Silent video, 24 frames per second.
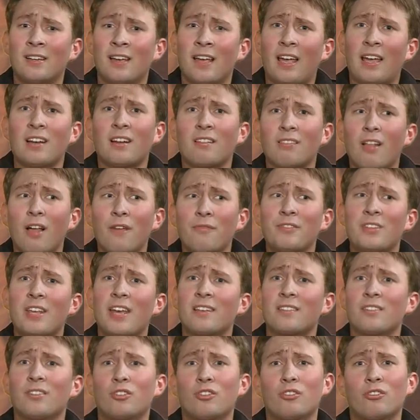I love
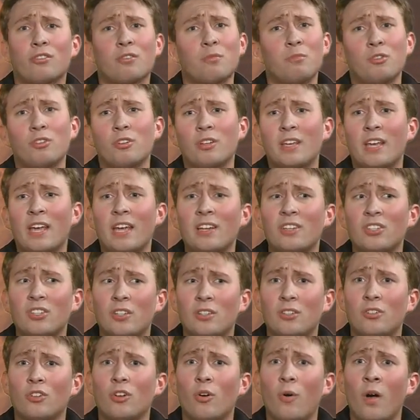technical
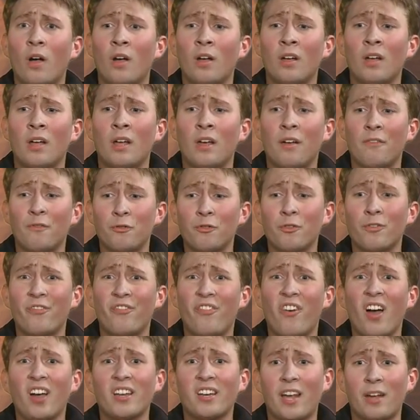communication. For
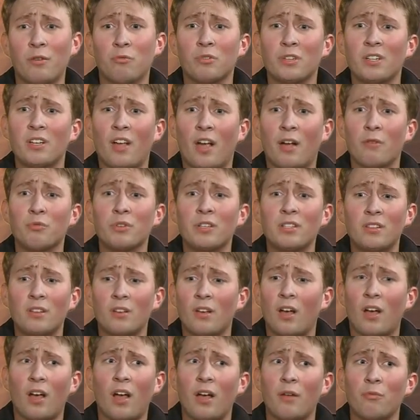fun, I read
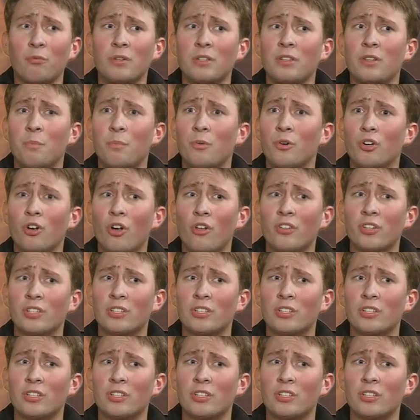the book all the